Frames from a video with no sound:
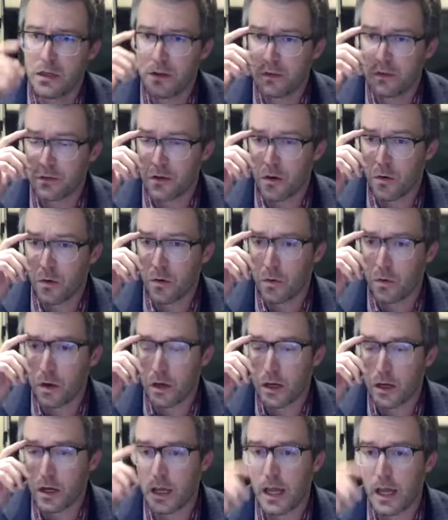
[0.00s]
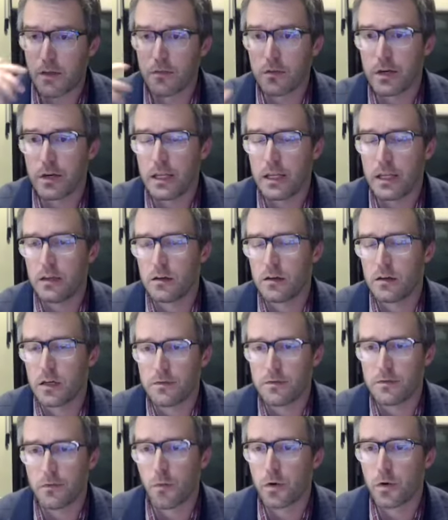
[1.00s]
So every
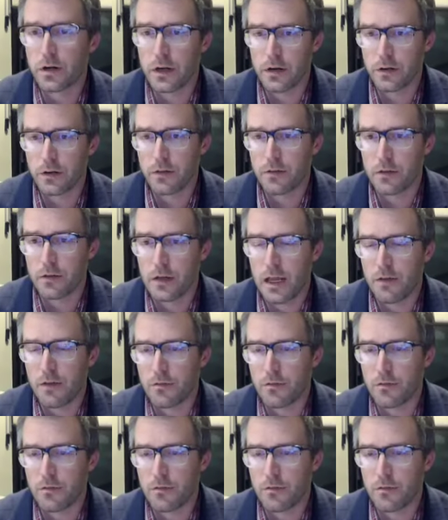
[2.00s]
4 years,